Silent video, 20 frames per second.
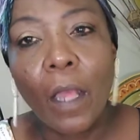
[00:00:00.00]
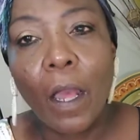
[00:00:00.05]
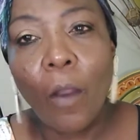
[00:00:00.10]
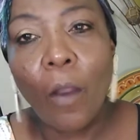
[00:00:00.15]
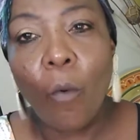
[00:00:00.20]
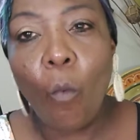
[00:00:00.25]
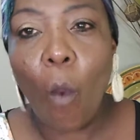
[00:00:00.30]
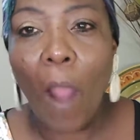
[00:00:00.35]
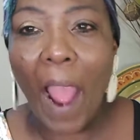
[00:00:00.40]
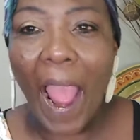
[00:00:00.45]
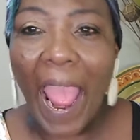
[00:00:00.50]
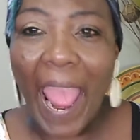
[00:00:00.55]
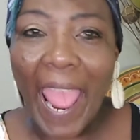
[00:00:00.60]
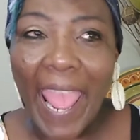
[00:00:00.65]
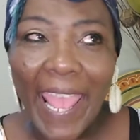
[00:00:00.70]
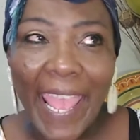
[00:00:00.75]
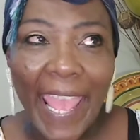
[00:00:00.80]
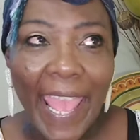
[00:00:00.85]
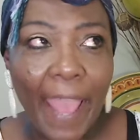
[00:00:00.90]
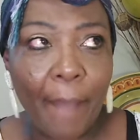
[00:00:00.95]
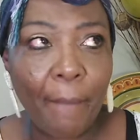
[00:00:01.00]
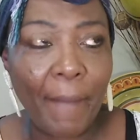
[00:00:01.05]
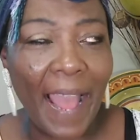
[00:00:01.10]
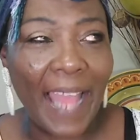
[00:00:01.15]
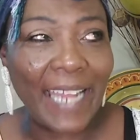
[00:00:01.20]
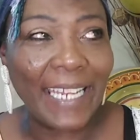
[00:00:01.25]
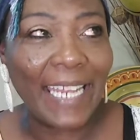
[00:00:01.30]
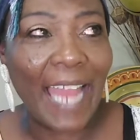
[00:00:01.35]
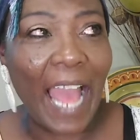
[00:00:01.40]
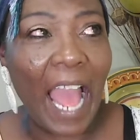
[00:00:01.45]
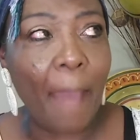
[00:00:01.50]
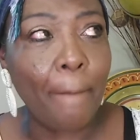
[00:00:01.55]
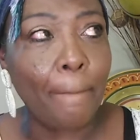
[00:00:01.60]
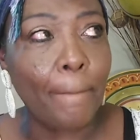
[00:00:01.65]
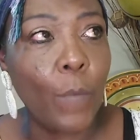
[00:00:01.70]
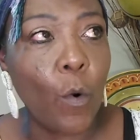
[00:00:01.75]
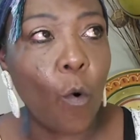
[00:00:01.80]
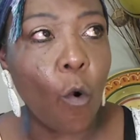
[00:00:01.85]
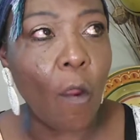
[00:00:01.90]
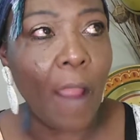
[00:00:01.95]
Why am I not
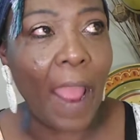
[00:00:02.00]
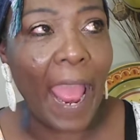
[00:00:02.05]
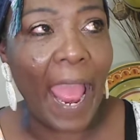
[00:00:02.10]
more